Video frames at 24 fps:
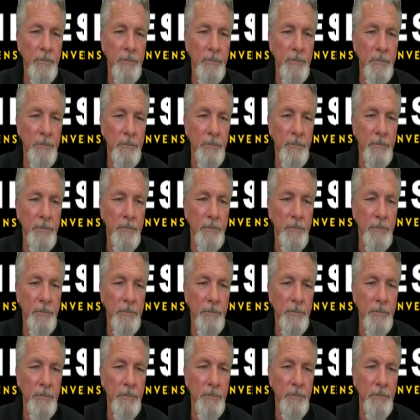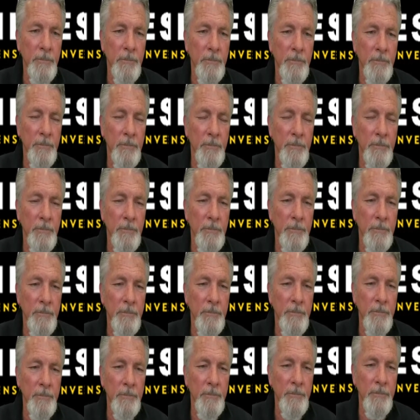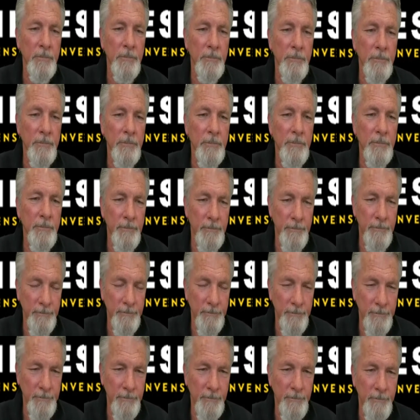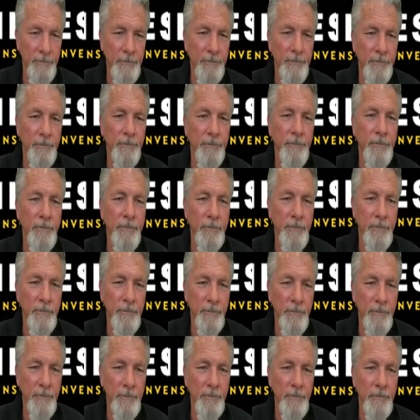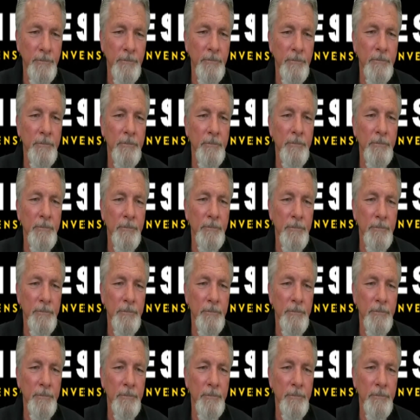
The person shown says nothing.